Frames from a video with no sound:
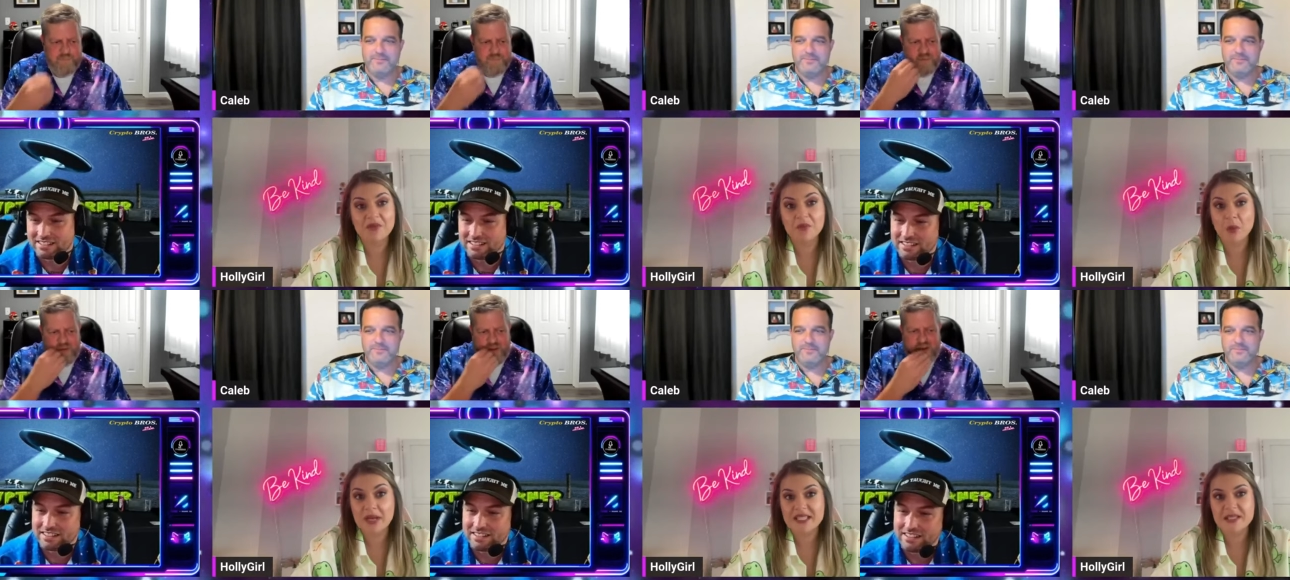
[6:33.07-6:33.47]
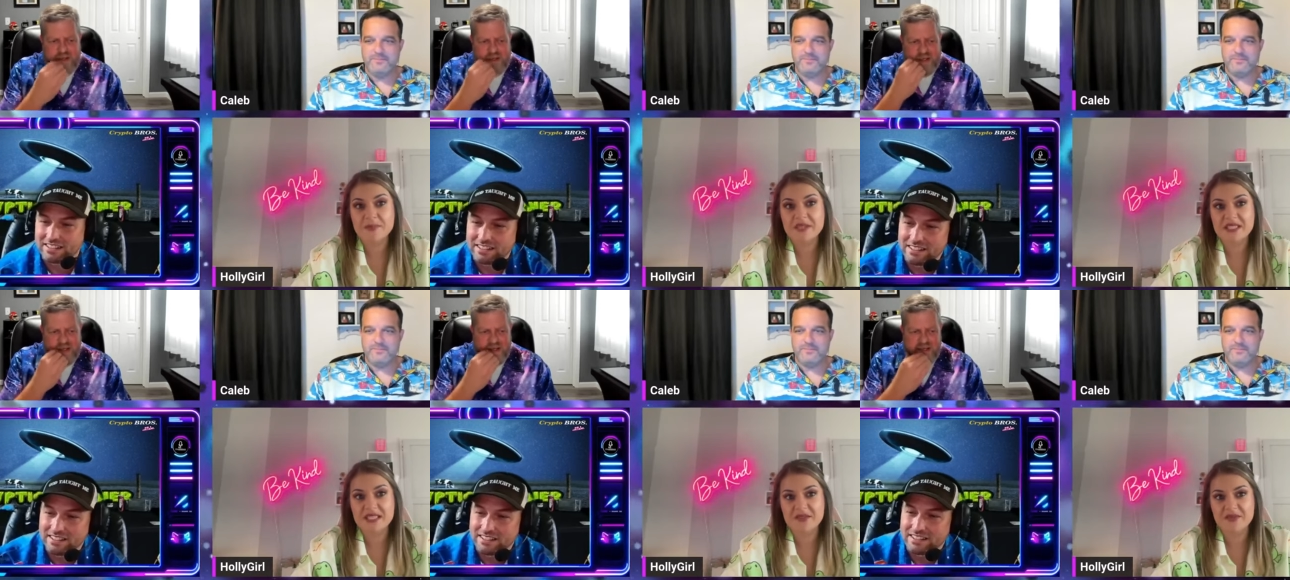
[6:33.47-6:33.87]
Speaker 1: of what
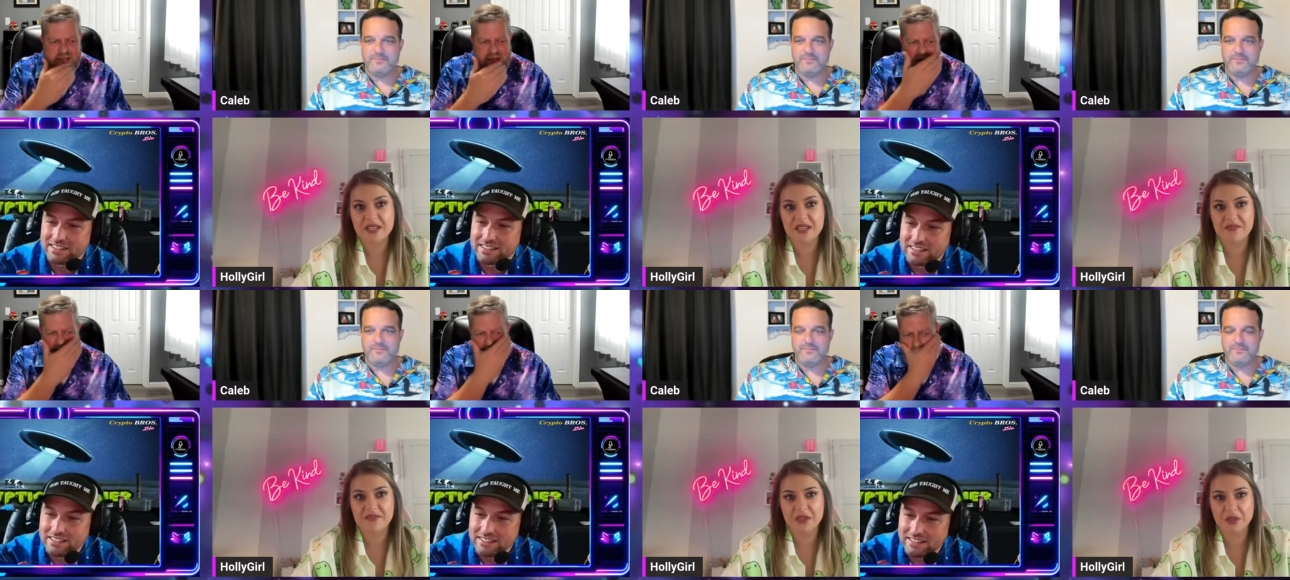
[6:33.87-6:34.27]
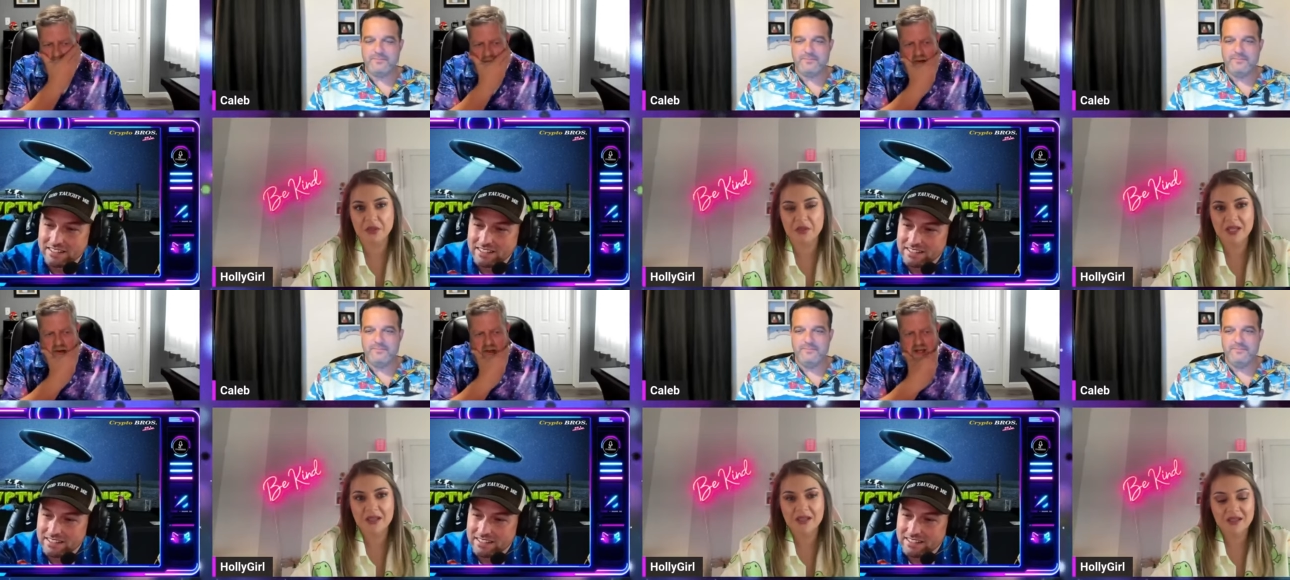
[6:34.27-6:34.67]
specific
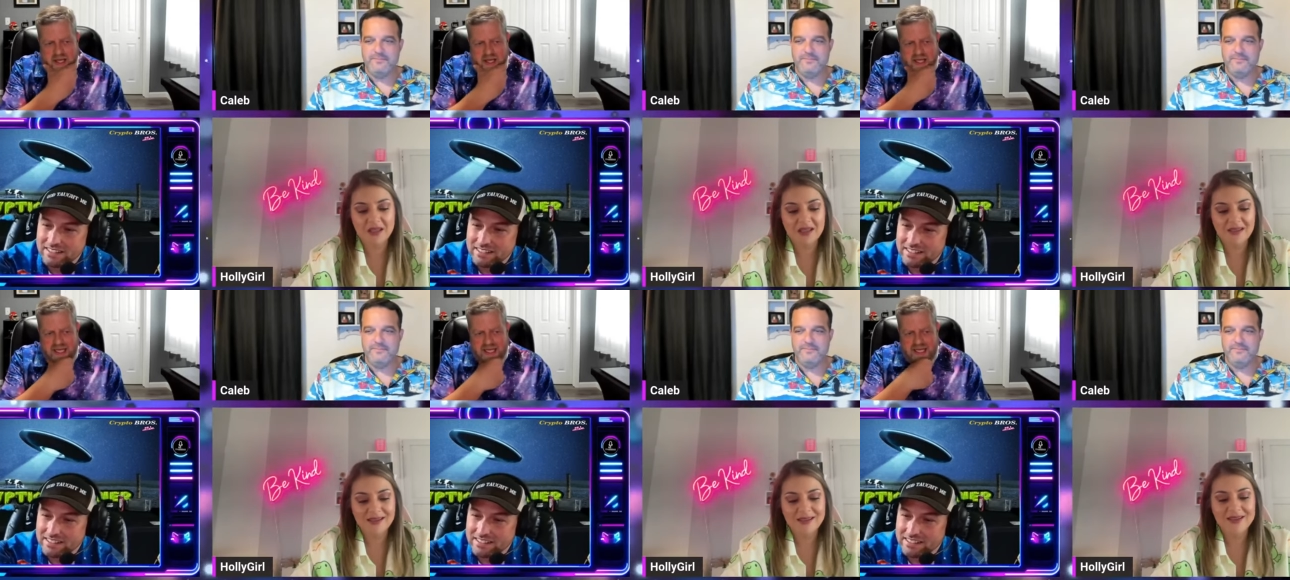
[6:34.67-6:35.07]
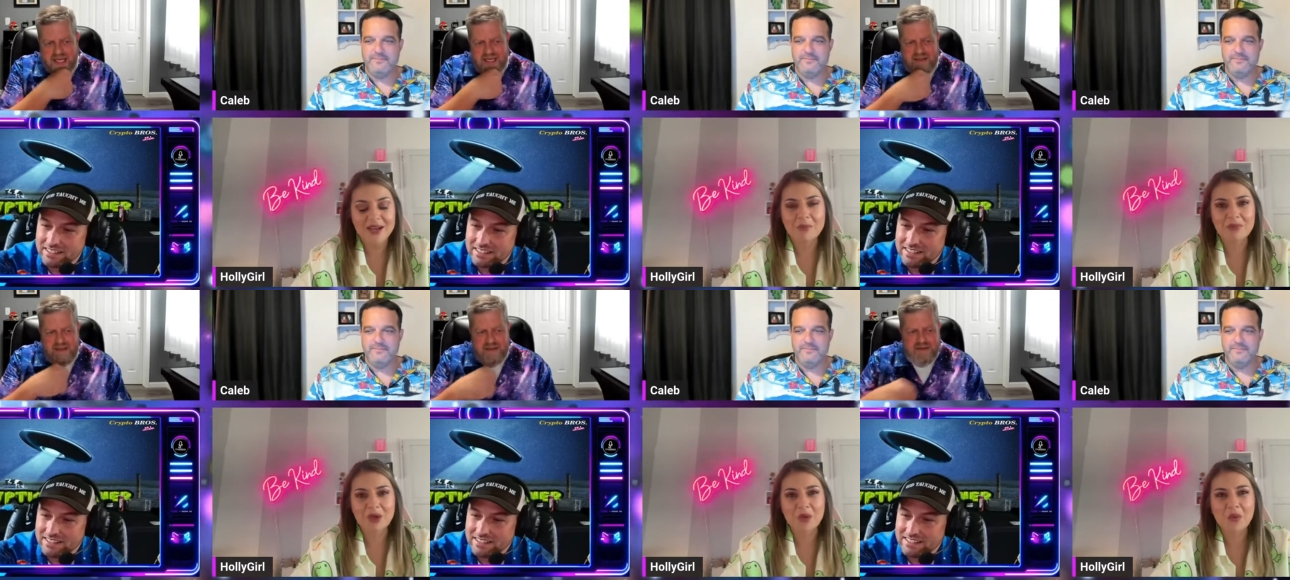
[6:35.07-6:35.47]
food?
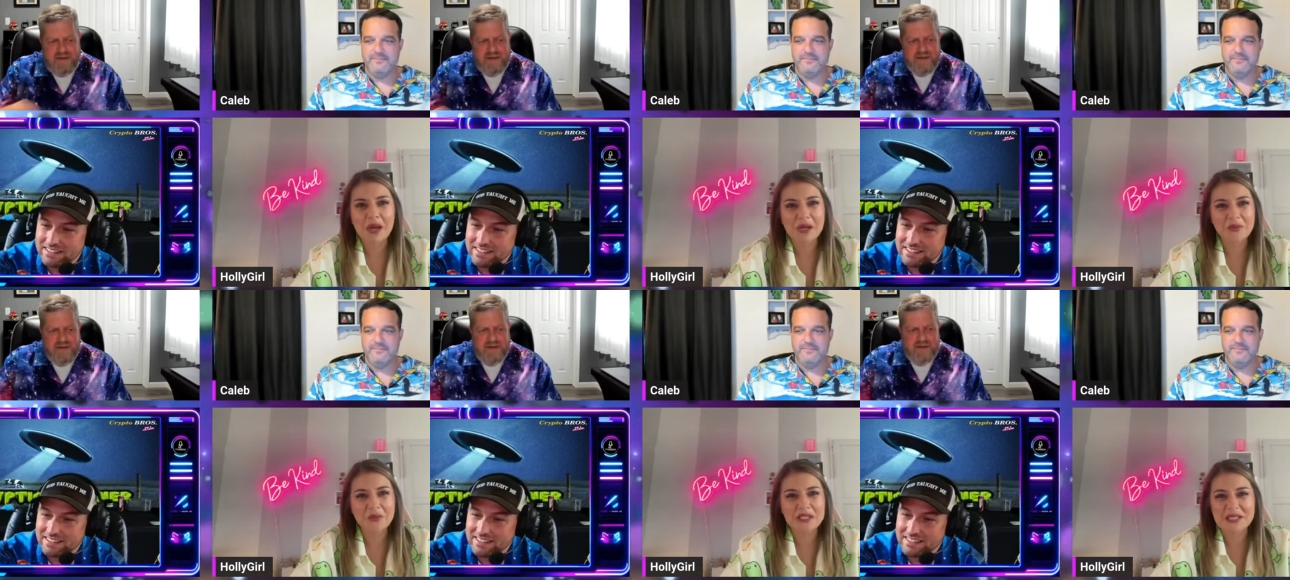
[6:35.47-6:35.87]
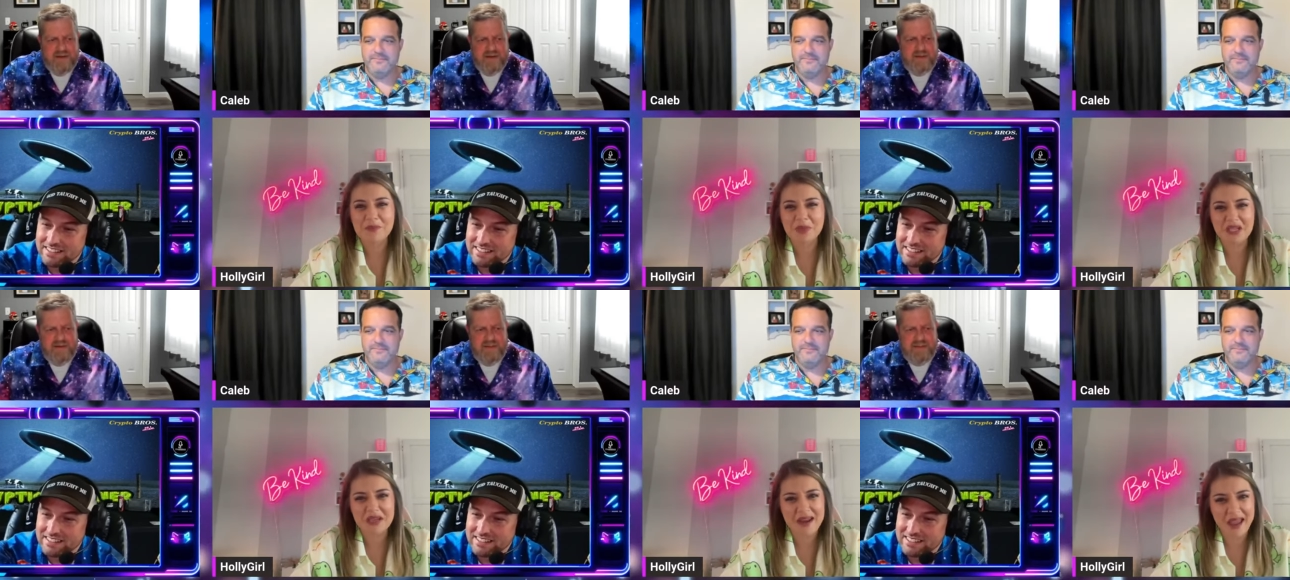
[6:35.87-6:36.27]
Number one was
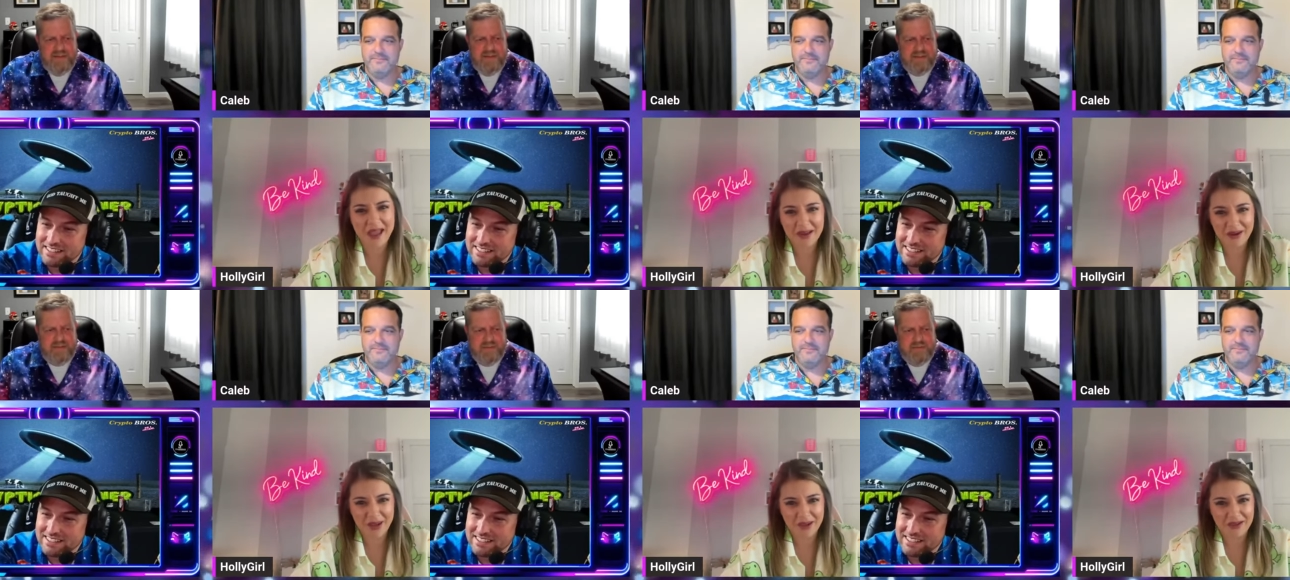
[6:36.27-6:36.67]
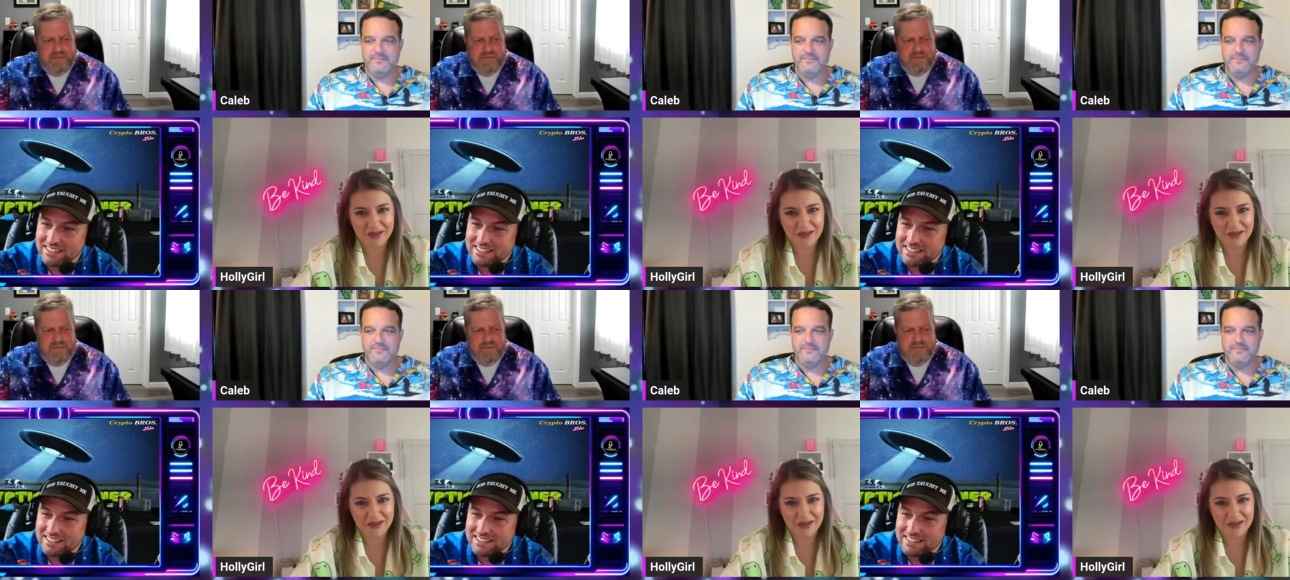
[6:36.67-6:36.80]
banana.